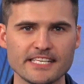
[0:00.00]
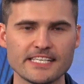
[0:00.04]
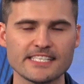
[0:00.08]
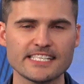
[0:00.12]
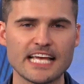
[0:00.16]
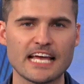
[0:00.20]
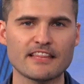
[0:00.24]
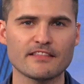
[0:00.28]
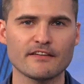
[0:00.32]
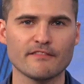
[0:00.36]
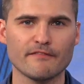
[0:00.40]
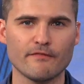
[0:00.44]
is
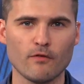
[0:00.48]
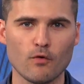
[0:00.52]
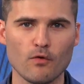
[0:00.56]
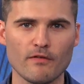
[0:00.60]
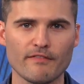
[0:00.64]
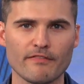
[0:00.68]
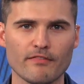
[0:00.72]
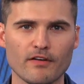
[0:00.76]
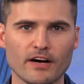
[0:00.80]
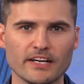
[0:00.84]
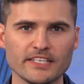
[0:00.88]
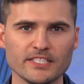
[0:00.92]
at the
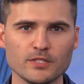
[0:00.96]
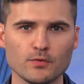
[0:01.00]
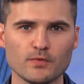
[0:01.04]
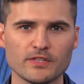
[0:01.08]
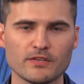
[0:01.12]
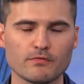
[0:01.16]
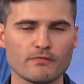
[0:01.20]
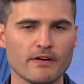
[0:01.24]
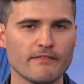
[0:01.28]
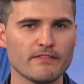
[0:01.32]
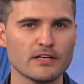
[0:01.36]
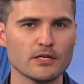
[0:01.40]
forefront with a
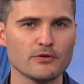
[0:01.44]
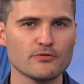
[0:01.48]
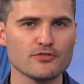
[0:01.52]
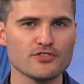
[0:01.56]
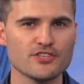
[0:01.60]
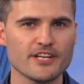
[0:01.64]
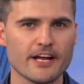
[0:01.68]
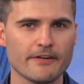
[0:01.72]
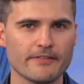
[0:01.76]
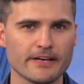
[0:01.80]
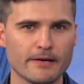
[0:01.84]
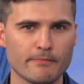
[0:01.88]

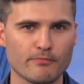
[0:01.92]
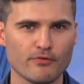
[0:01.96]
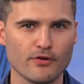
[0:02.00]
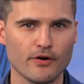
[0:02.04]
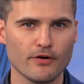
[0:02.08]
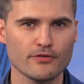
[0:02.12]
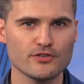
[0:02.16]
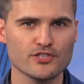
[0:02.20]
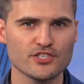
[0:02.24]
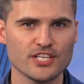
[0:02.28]
revolutionary approach